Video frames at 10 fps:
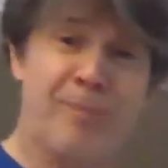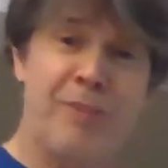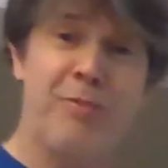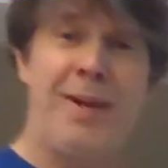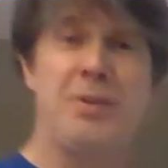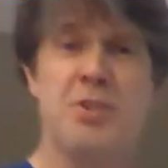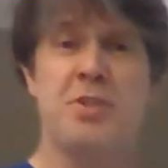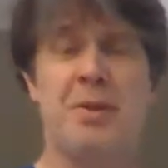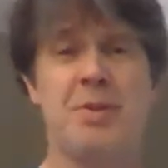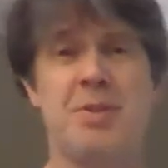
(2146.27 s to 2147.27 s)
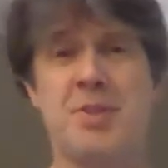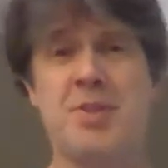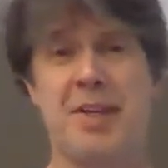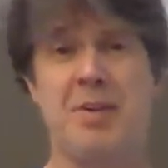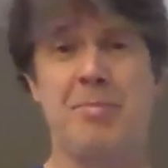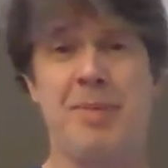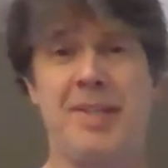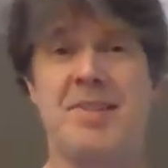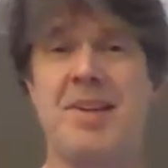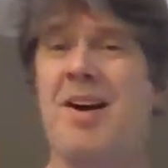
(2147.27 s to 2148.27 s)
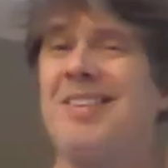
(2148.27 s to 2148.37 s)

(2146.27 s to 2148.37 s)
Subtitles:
for now, just know there's this thing called beats.